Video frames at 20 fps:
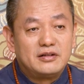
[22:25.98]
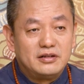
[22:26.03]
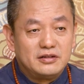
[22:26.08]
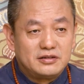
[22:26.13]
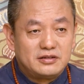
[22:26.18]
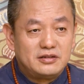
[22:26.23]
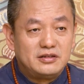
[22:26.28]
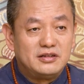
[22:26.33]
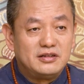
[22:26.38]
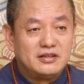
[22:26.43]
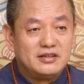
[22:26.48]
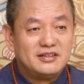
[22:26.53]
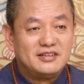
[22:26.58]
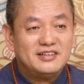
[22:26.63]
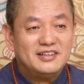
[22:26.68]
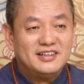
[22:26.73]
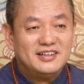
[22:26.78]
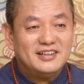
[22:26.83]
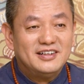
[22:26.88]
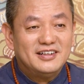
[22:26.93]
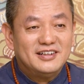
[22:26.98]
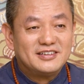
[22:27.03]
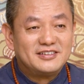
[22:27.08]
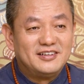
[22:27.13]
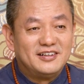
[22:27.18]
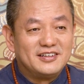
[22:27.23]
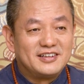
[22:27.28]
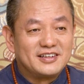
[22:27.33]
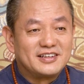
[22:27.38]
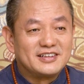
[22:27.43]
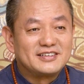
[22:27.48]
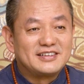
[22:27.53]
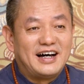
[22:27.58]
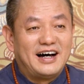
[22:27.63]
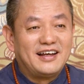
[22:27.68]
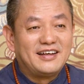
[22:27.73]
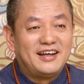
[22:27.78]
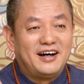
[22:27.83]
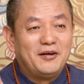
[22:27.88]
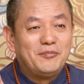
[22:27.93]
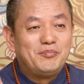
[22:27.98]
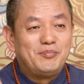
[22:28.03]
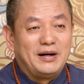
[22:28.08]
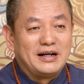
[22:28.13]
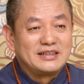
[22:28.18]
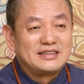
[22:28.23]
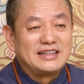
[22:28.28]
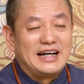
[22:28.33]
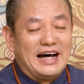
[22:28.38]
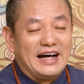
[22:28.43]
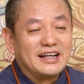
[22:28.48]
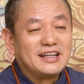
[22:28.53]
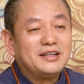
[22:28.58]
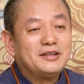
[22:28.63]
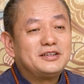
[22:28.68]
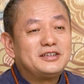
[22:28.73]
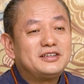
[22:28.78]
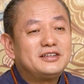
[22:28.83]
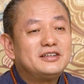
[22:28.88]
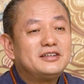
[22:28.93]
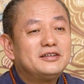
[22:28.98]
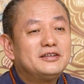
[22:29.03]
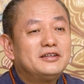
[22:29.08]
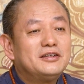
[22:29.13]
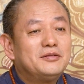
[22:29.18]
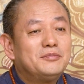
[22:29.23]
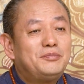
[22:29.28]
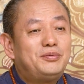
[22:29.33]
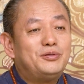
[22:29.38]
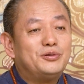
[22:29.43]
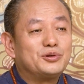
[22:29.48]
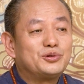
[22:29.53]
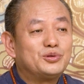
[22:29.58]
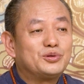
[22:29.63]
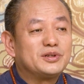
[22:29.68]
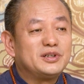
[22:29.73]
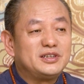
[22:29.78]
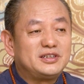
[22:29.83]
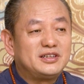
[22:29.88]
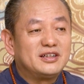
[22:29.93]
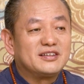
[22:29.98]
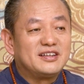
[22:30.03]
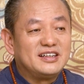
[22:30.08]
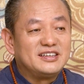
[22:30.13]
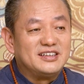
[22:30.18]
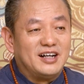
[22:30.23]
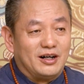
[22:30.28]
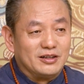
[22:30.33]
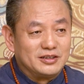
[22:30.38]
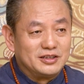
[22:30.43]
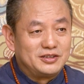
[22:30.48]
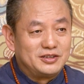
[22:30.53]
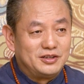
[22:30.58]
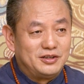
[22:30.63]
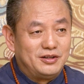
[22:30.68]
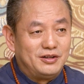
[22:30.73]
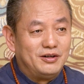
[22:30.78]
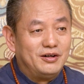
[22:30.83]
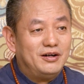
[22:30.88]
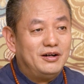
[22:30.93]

It's akin to the praying mantis getting its cicada, and starting to bite on it.